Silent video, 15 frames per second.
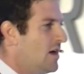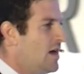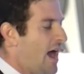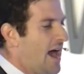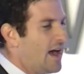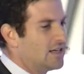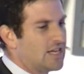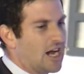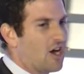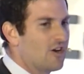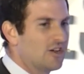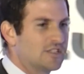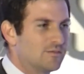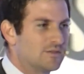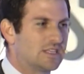and
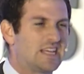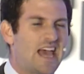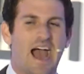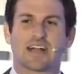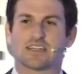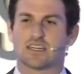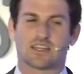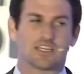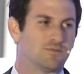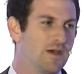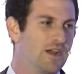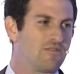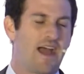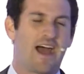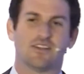terrorism is a tactic that's been
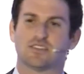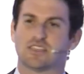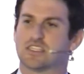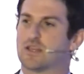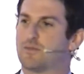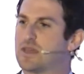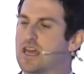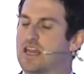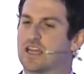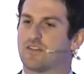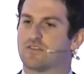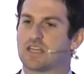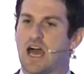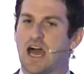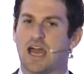around since the beginning of
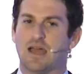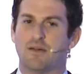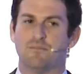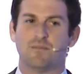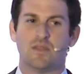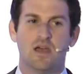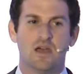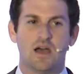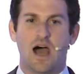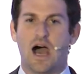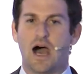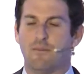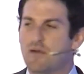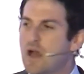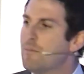time.
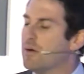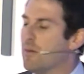But